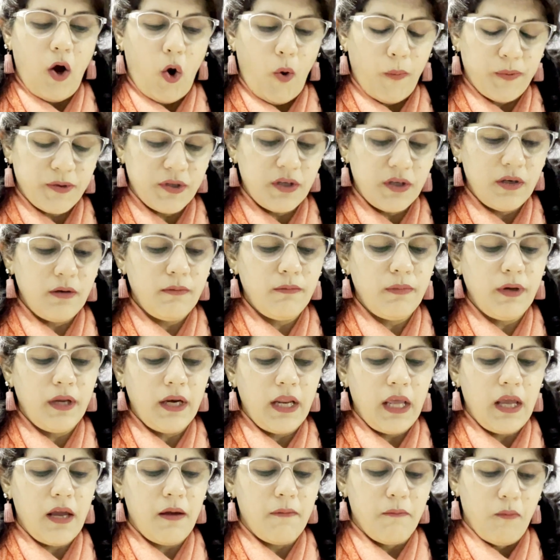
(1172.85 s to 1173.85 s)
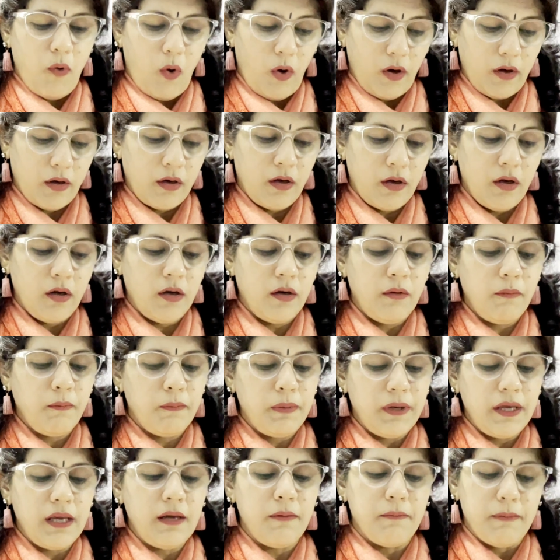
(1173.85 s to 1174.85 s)
Option number A
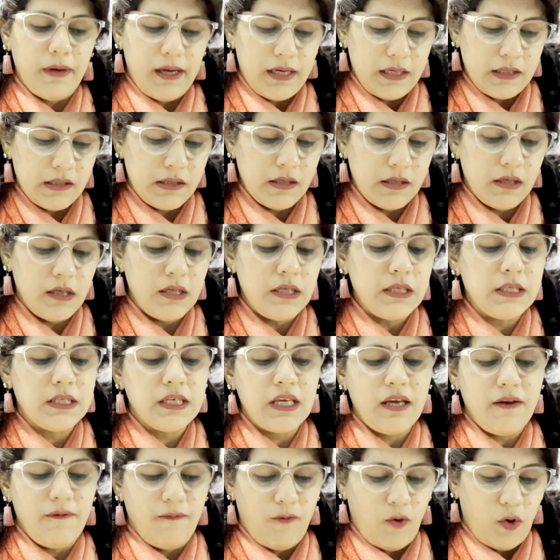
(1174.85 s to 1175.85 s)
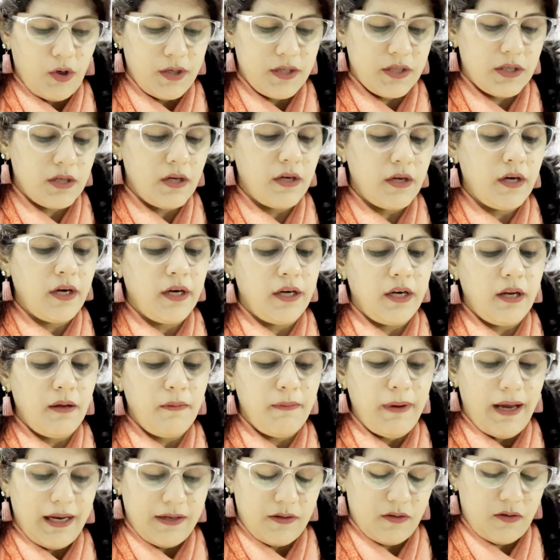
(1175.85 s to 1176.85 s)
Morgan, B Mendel, C Watson, and D
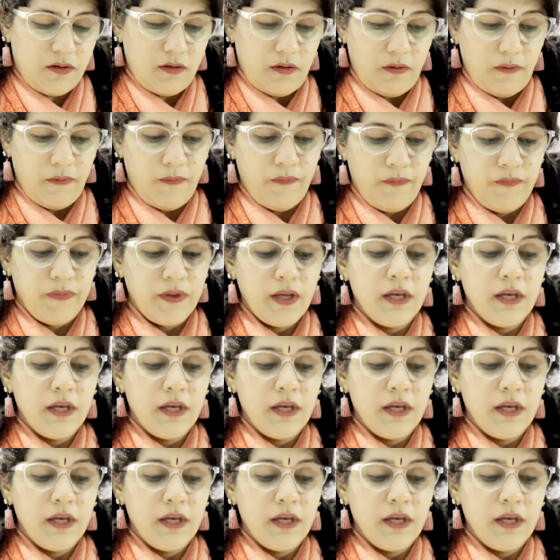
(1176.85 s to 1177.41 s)
Batson.